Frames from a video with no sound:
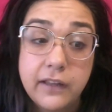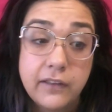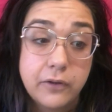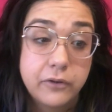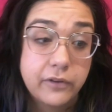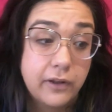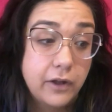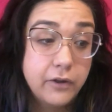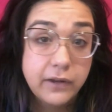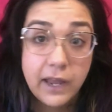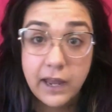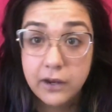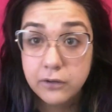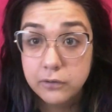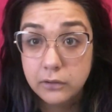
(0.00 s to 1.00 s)
They were just like,
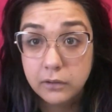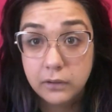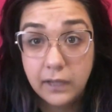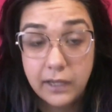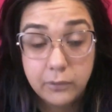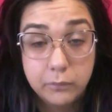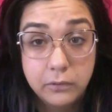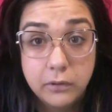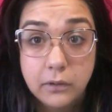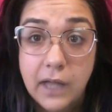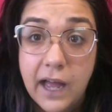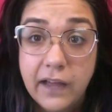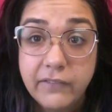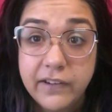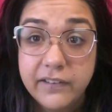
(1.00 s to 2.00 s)
okay, cool, like we'll
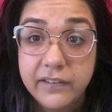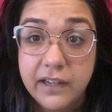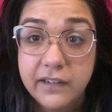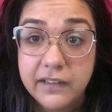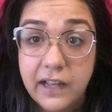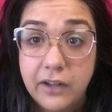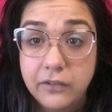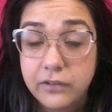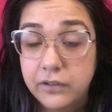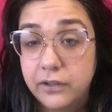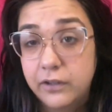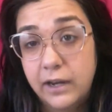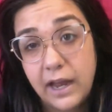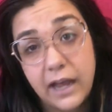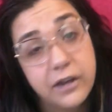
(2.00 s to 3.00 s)
have it sent out to
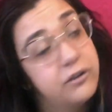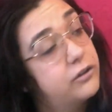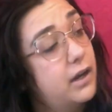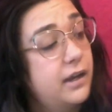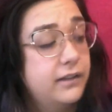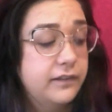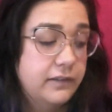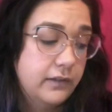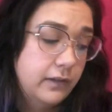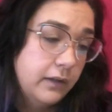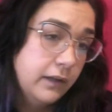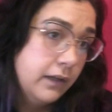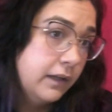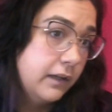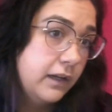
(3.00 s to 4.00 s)
your address,
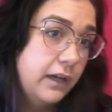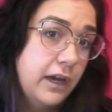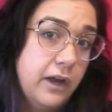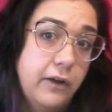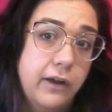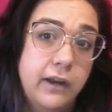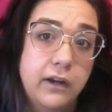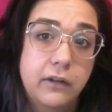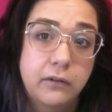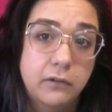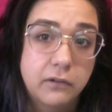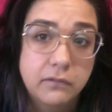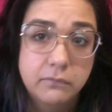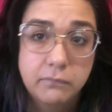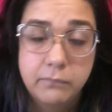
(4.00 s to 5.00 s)

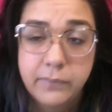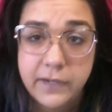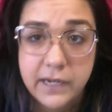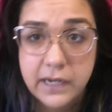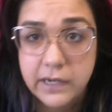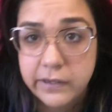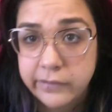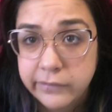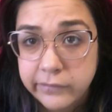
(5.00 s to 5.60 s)
it'll be,